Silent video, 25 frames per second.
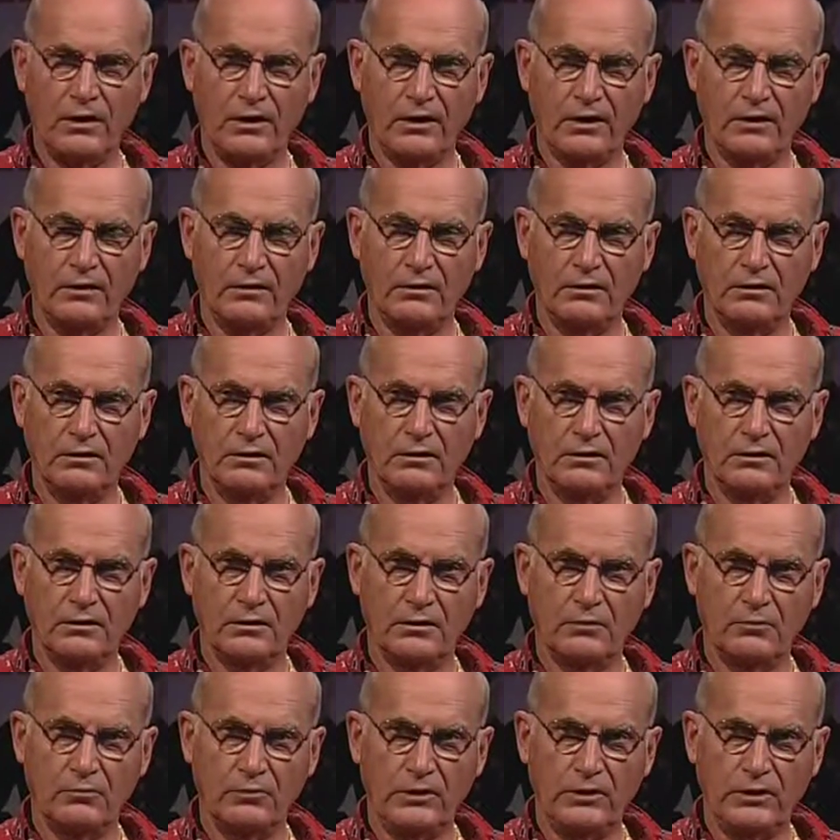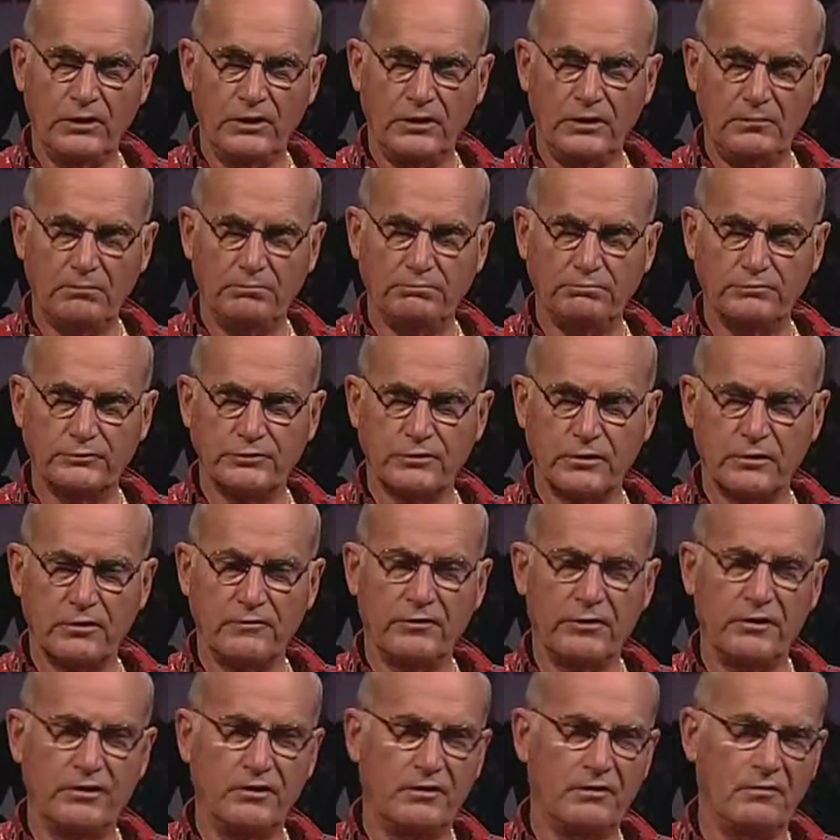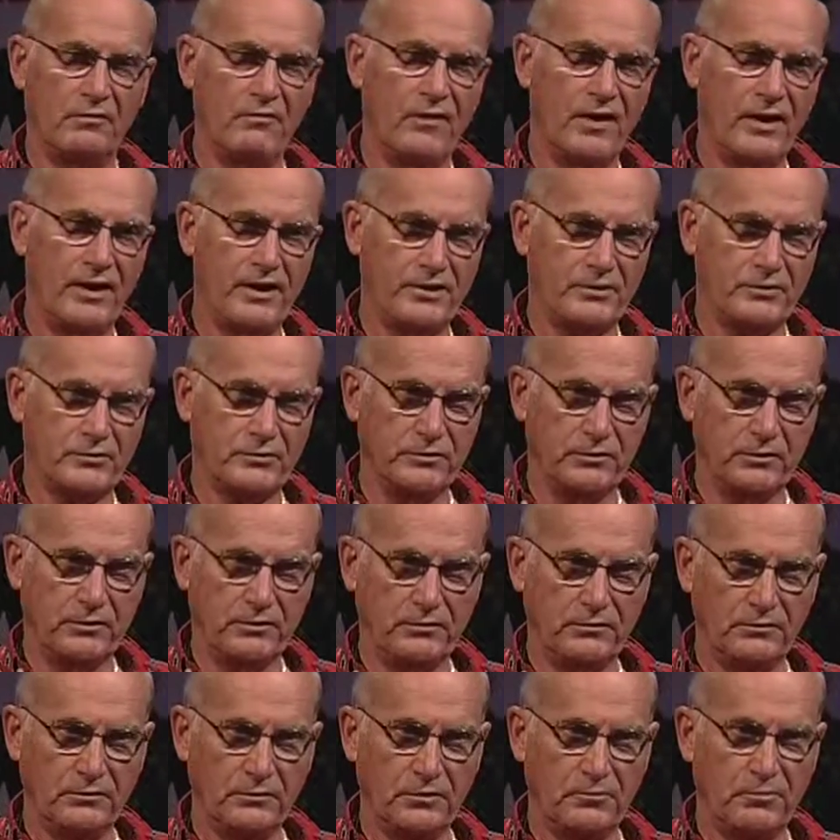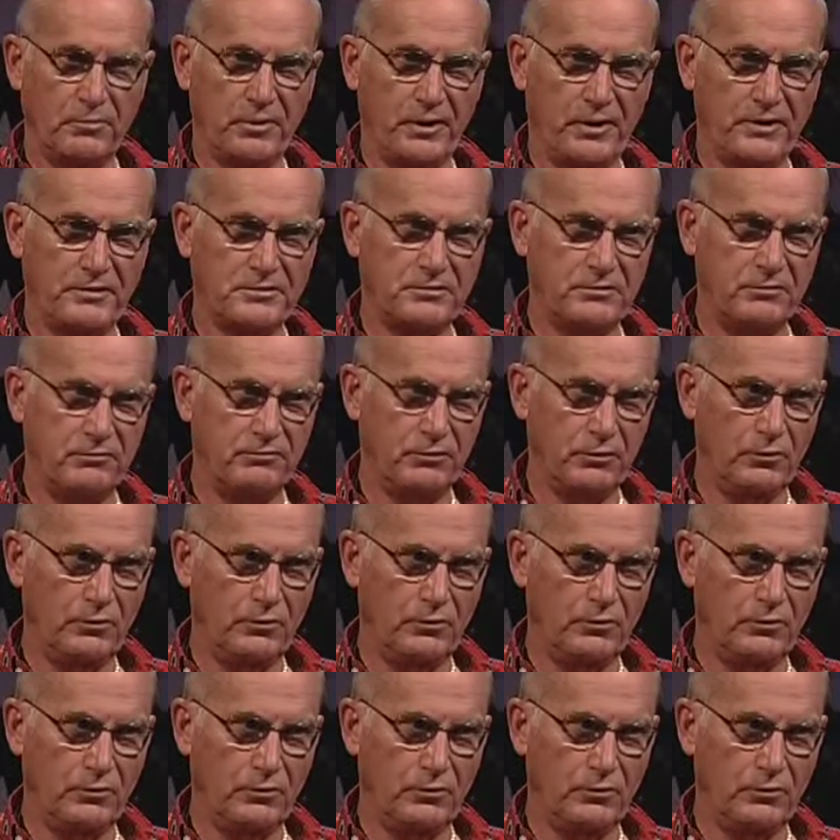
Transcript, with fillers: And we serve in an advisory capacity,